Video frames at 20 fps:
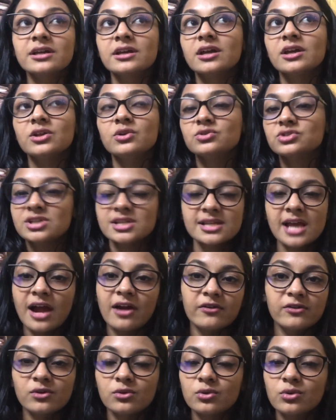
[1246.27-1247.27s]
you just
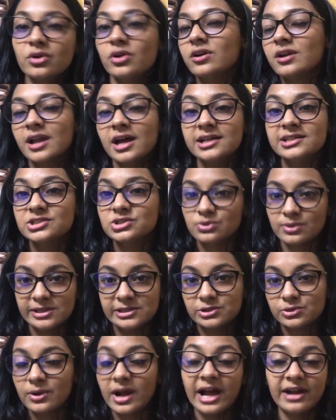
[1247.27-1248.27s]
have to do your class 12
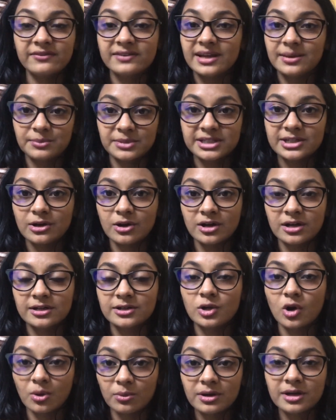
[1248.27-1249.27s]
to have
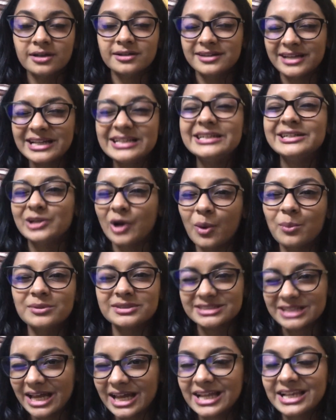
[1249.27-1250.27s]
Delhi
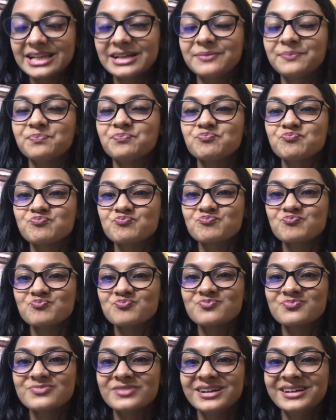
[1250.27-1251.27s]
domicile.
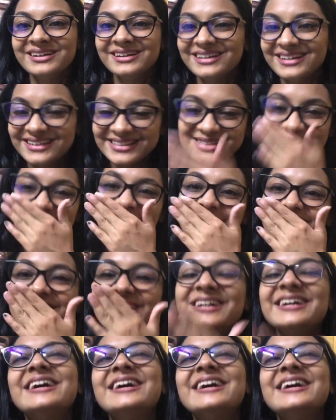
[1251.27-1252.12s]
Sorry.